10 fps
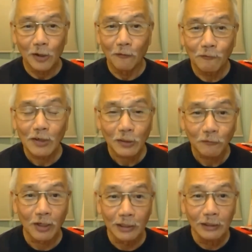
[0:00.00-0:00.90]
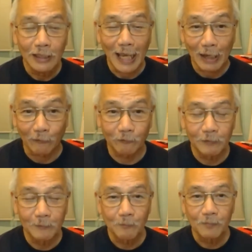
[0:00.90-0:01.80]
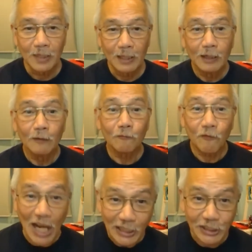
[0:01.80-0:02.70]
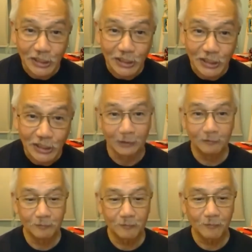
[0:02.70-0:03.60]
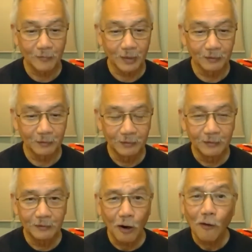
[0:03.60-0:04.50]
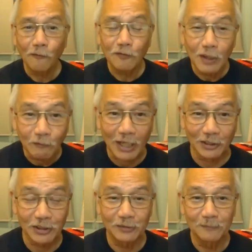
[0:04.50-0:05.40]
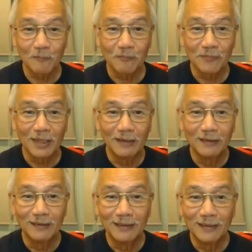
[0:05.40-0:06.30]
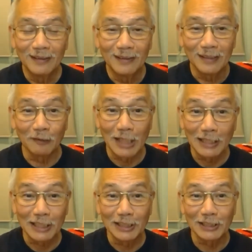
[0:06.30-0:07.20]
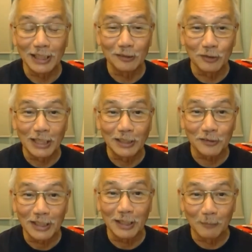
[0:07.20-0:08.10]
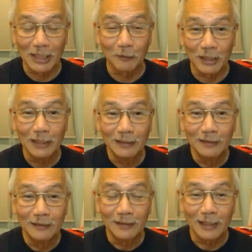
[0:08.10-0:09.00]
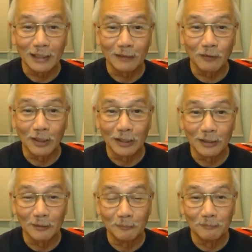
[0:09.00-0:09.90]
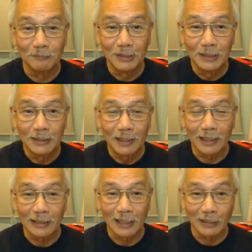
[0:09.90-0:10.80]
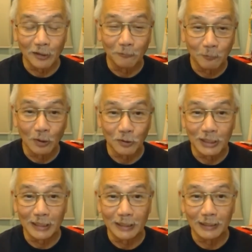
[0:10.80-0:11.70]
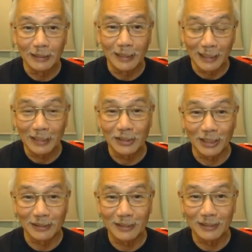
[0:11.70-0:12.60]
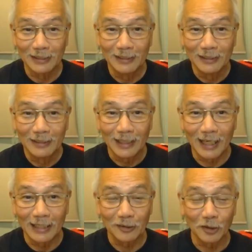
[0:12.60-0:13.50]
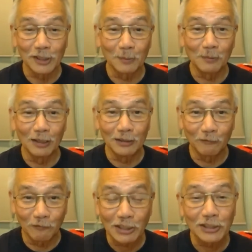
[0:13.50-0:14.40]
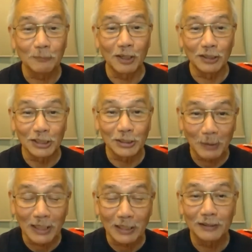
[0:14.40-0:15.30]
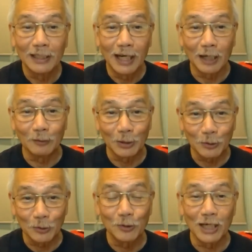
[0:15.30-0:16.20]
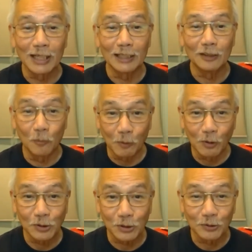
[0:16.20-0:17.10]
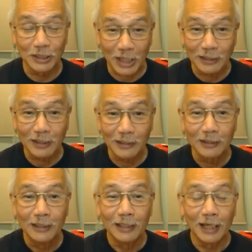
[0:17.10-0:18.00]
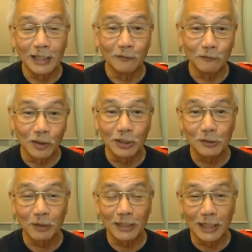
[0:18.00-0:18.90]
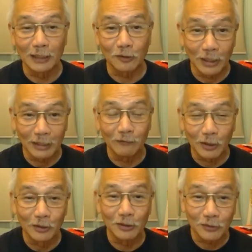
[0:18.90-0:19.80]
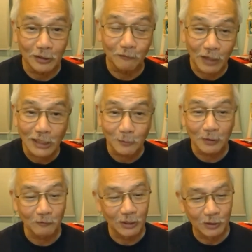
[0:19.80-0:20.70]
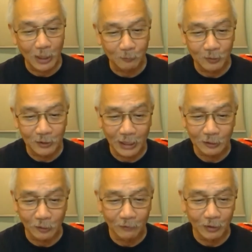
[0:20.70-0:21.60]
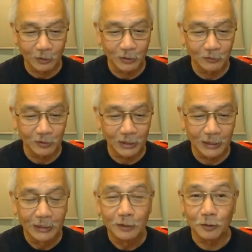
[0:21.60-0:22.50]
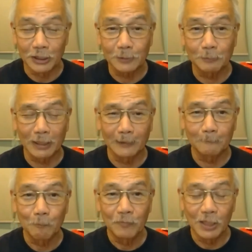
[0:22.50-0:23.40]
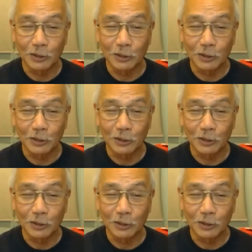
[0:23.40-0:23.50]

So first of all, F, fleshly, of the flesh. Now that is uh, today's reading, by the way, uh, from uh, the letter of Paul to the Galatians, and he talks about the flesh, about the spirit, how the two are opposed to each other. And of course, we are not to live according to the flesh, but we're uh, to live according to the, the spirit.